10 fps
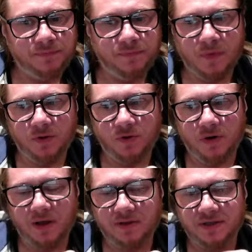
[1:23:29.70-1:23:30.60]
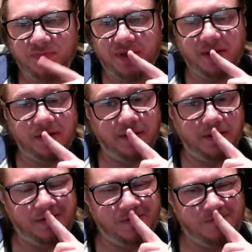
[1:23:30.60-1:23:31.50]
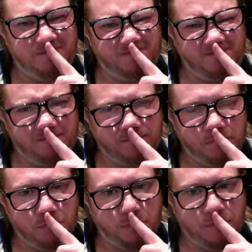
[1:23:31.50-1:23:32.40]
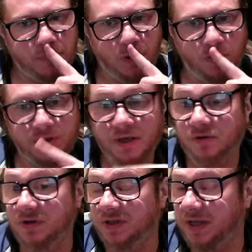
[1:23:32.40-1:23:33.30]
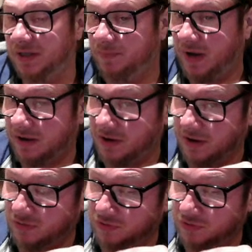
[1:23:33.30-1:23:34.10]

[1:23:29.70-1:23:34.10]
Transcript: Your knight is being hit. Okay, you could take the black knight on